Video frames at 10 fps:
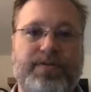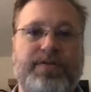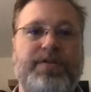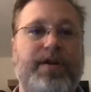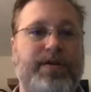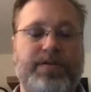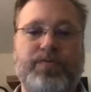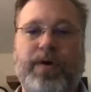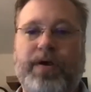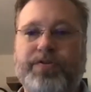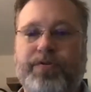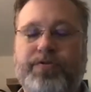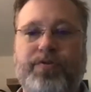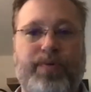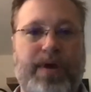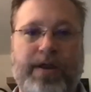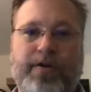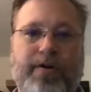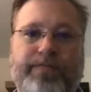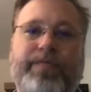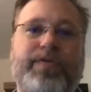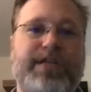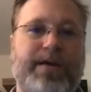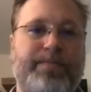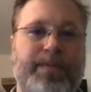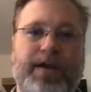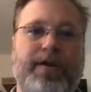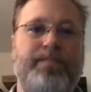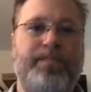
studies as well. So those are three I know of off the top of my head.